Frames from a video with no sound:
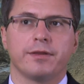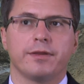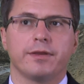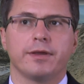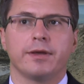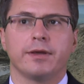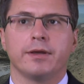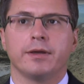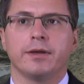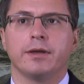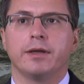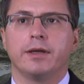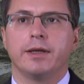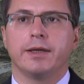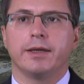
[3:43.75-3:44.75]
the
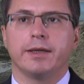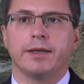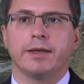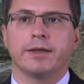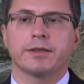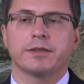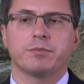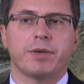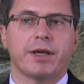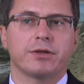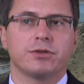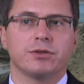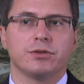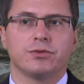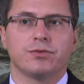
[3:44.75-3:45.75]

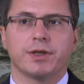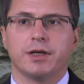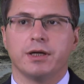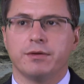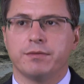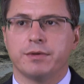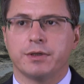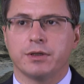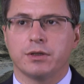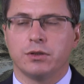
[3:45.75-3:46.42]
expected recovery,